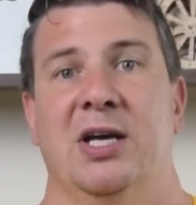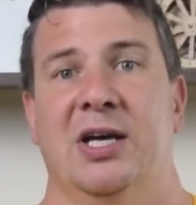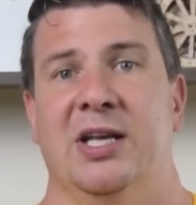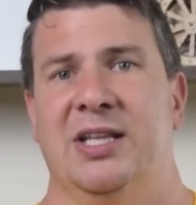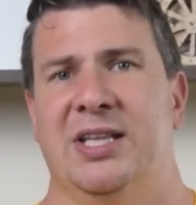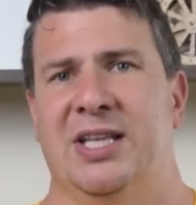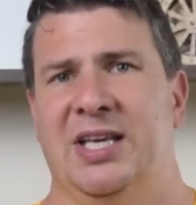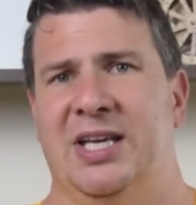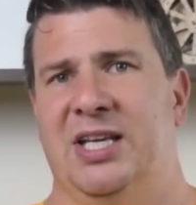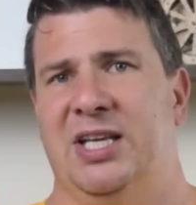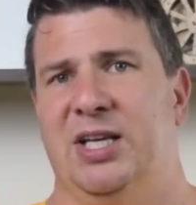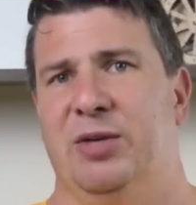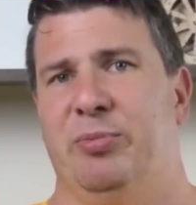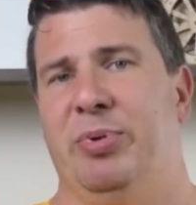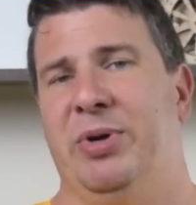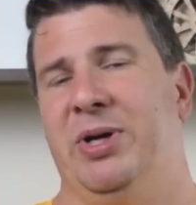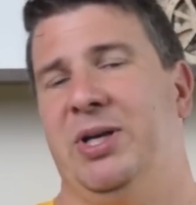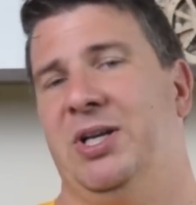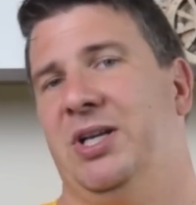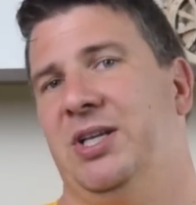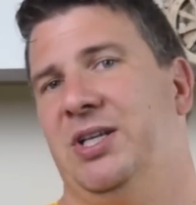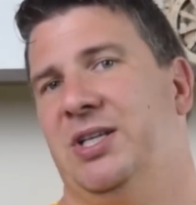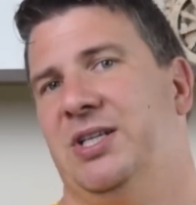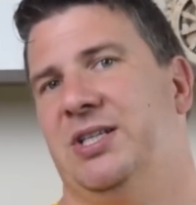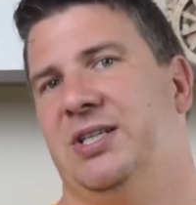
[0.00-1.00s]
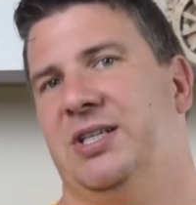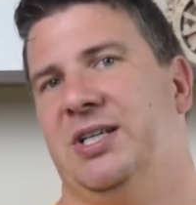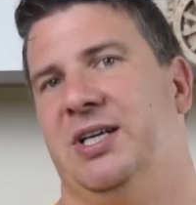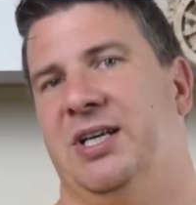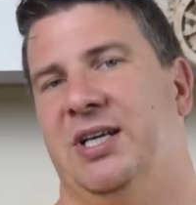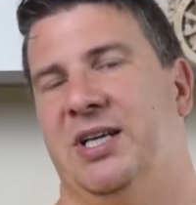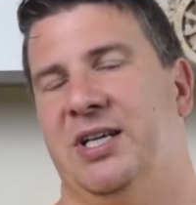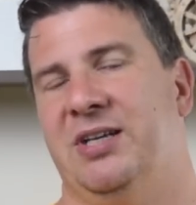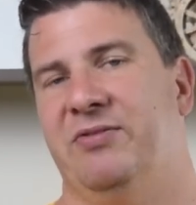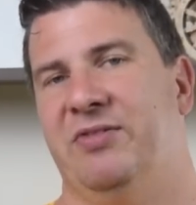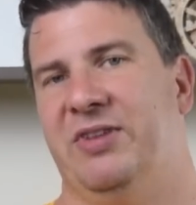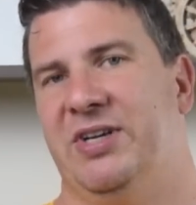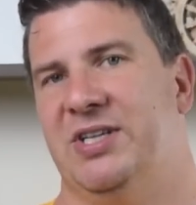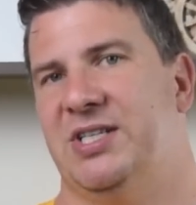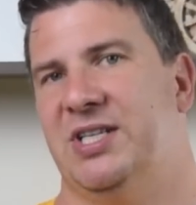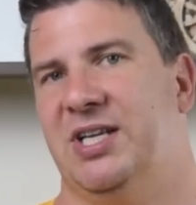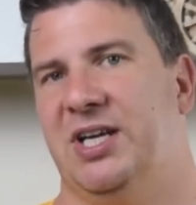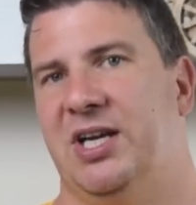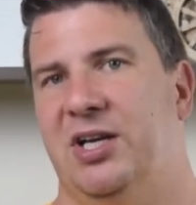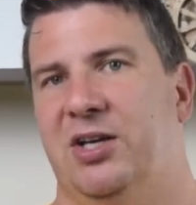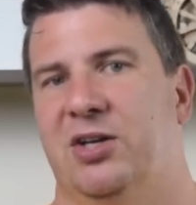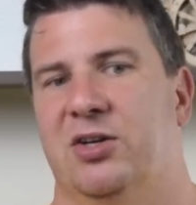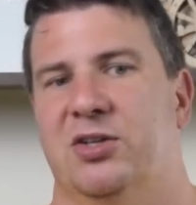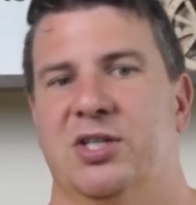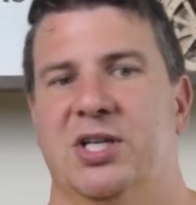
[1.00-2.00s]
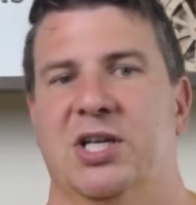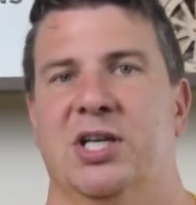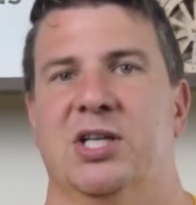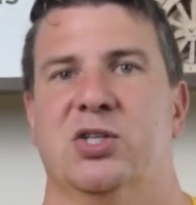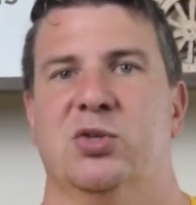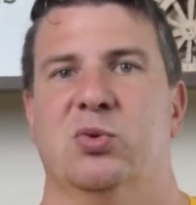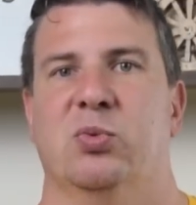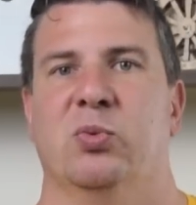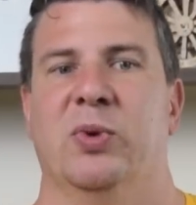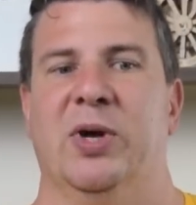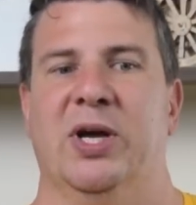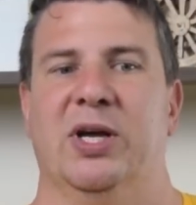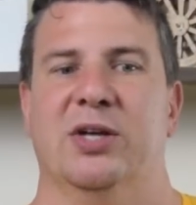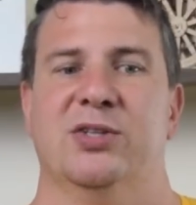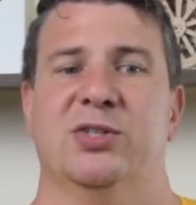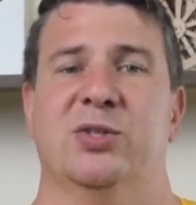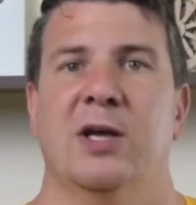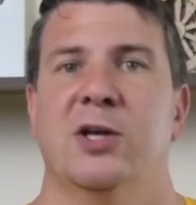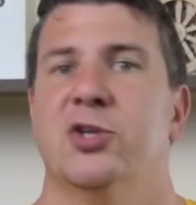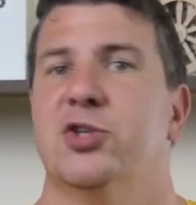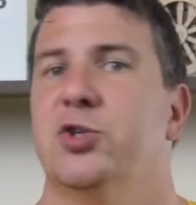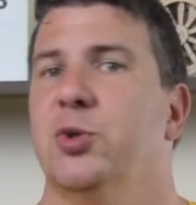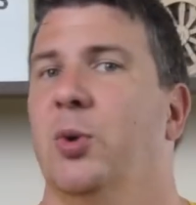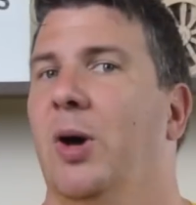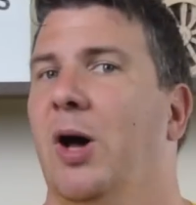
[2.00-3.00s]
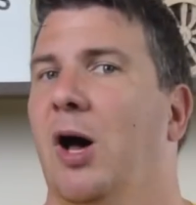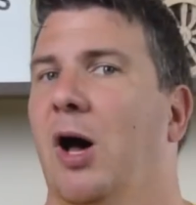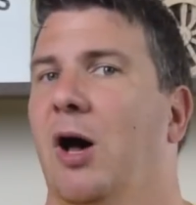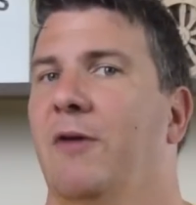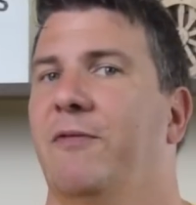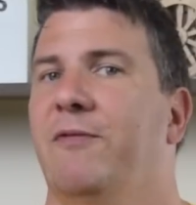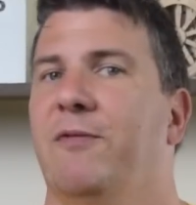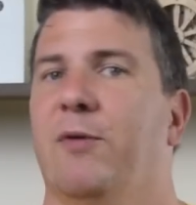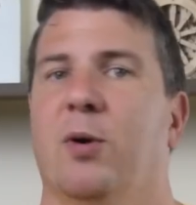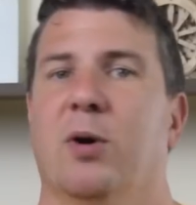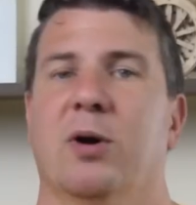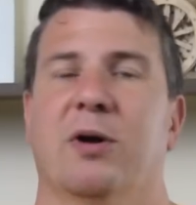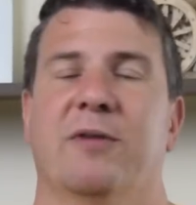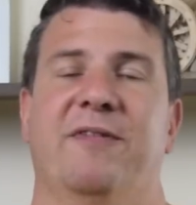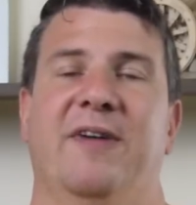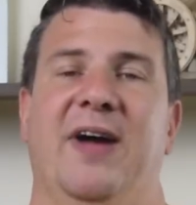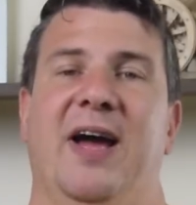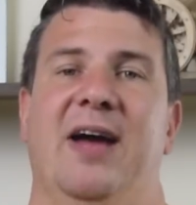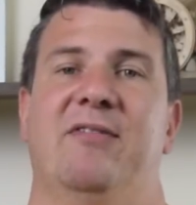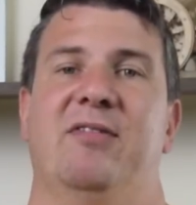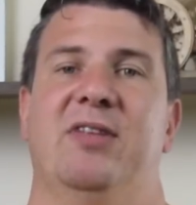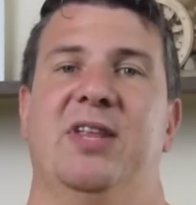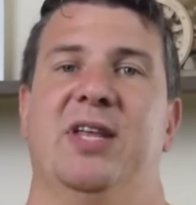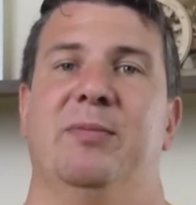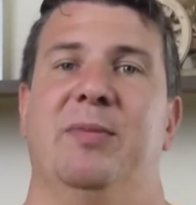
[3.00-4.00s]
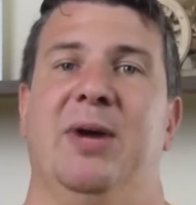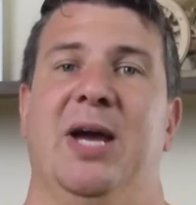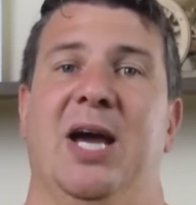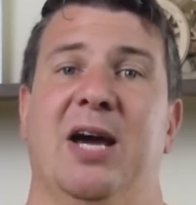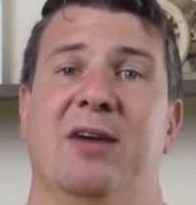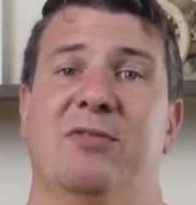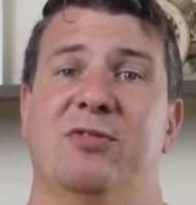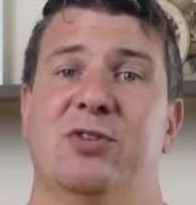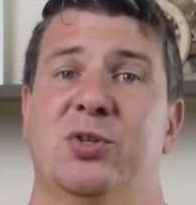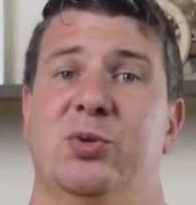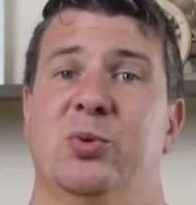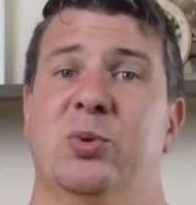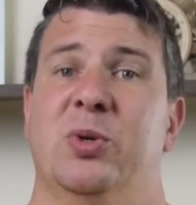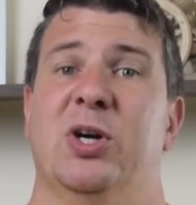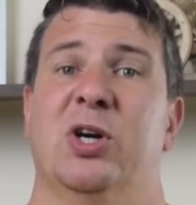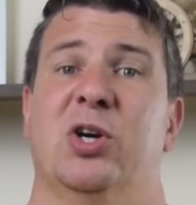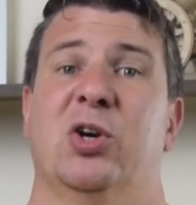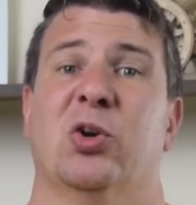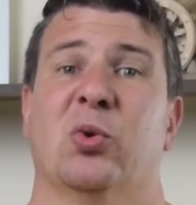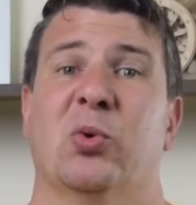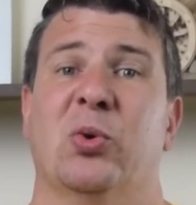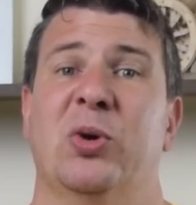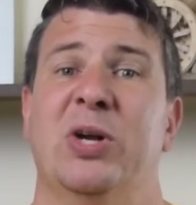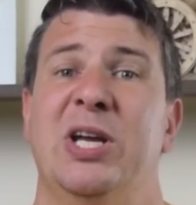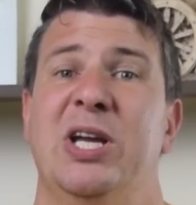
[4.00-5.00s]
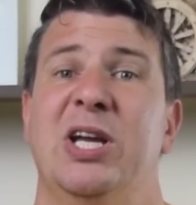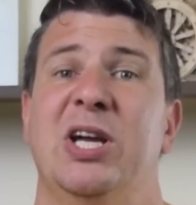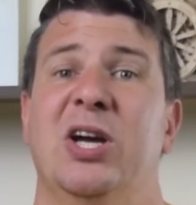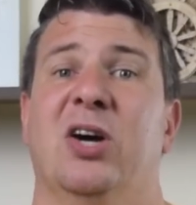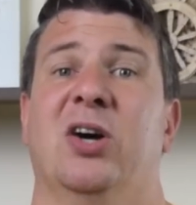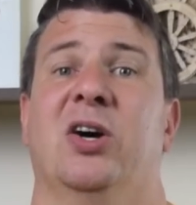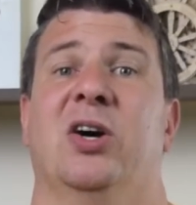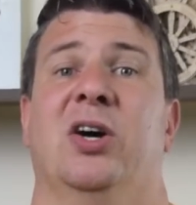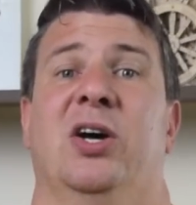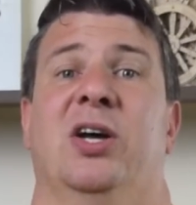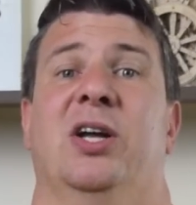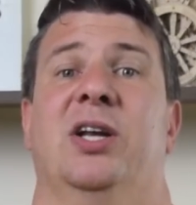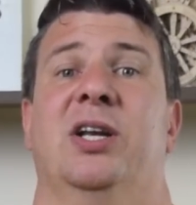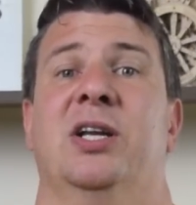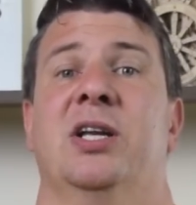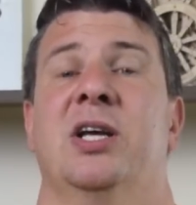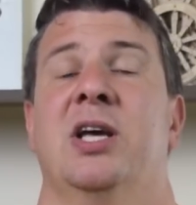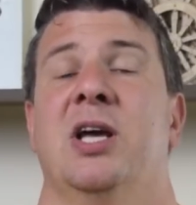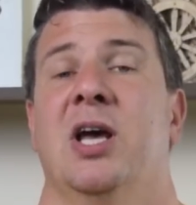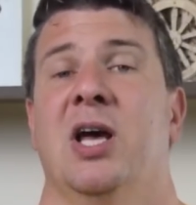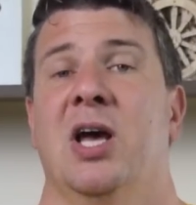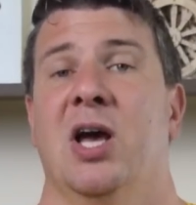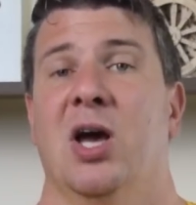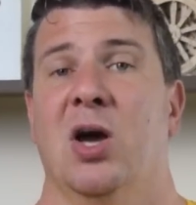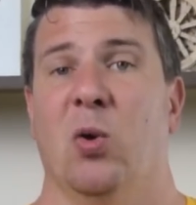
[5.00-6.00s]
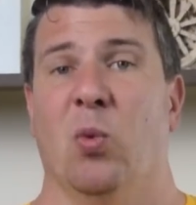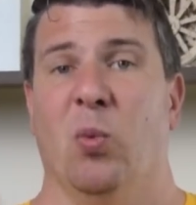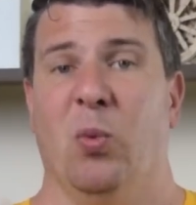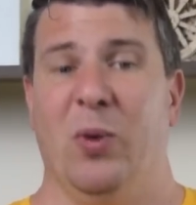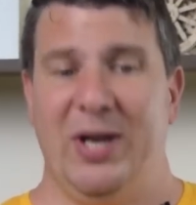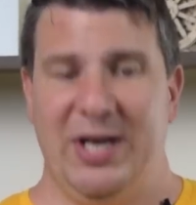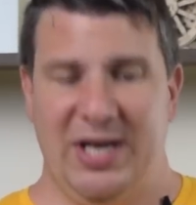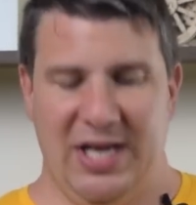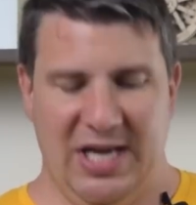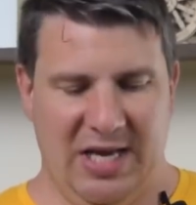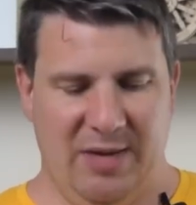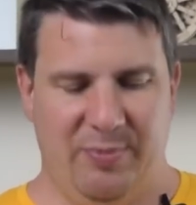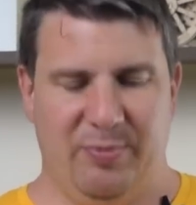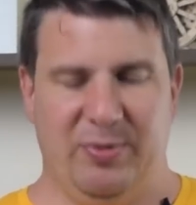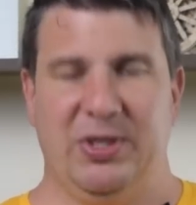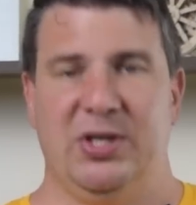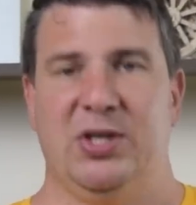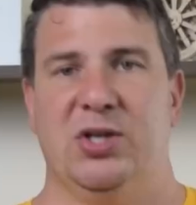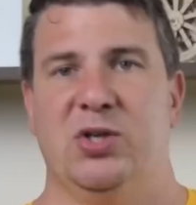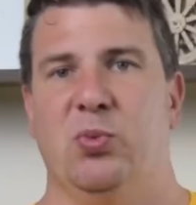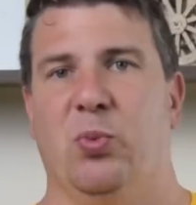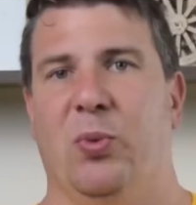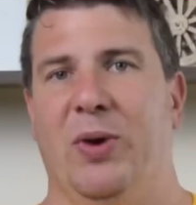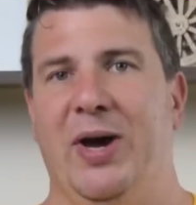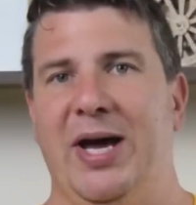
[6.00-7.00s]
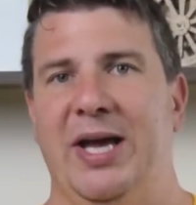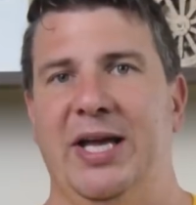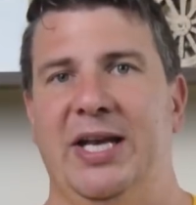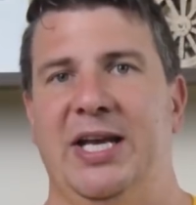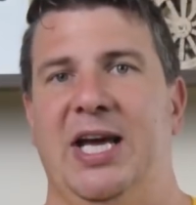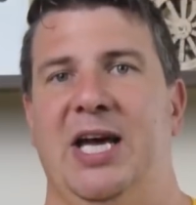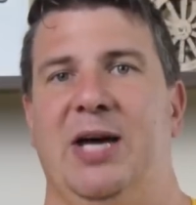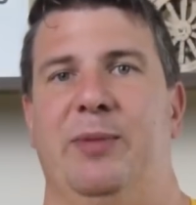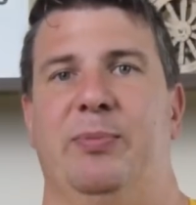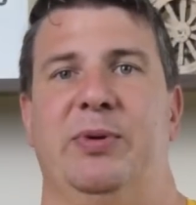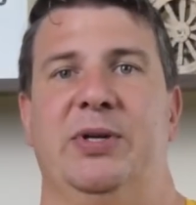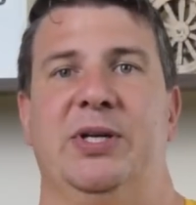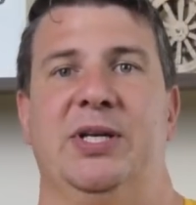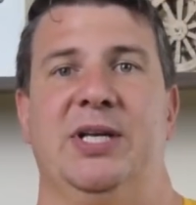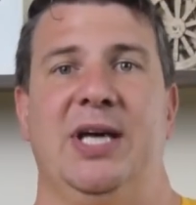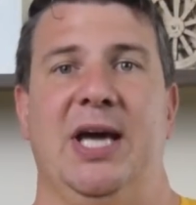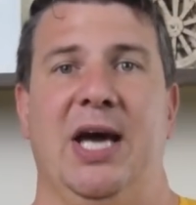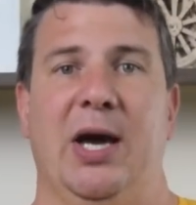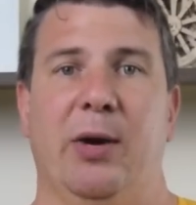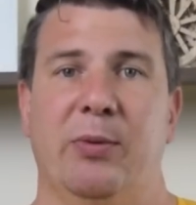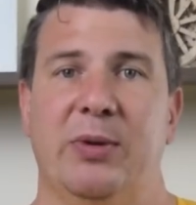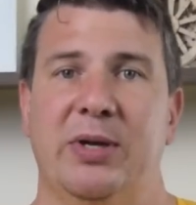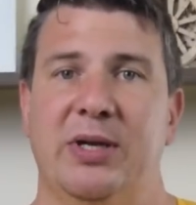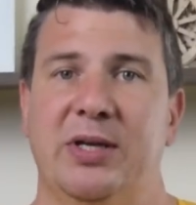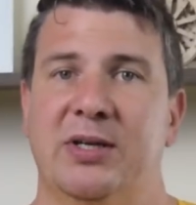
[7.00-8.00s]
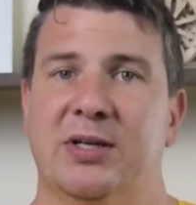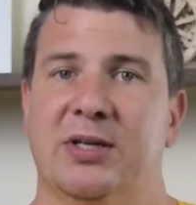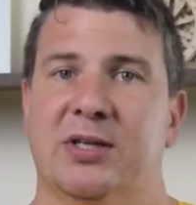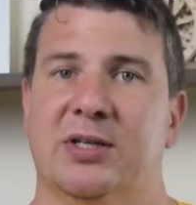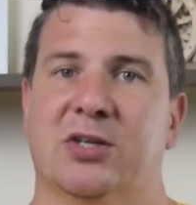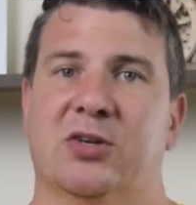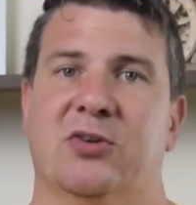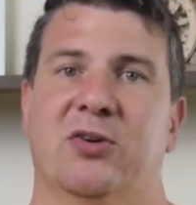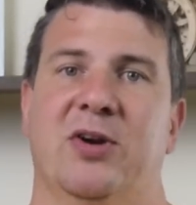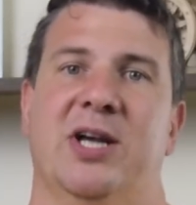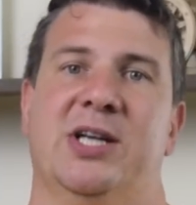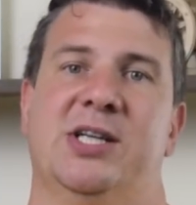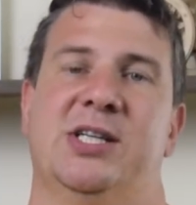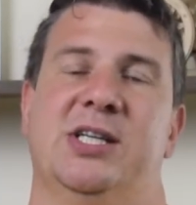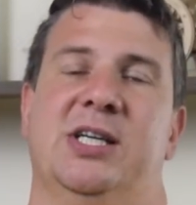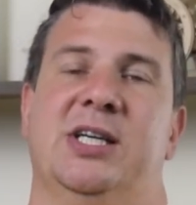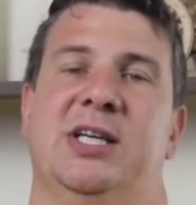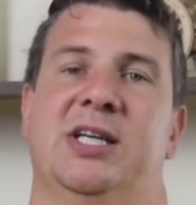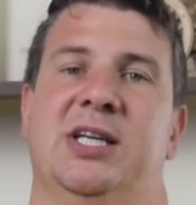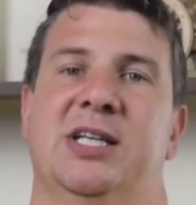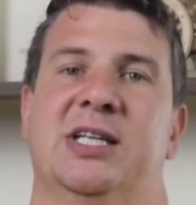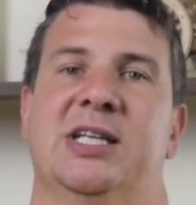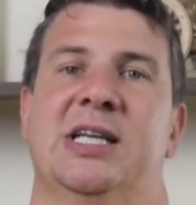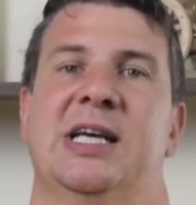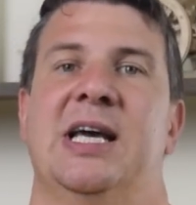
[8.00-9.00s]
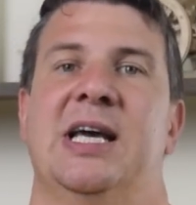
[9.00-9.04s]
the independent investigators as well. So all four or five of them have to agree on what happened, why it happened, how we are correcting it,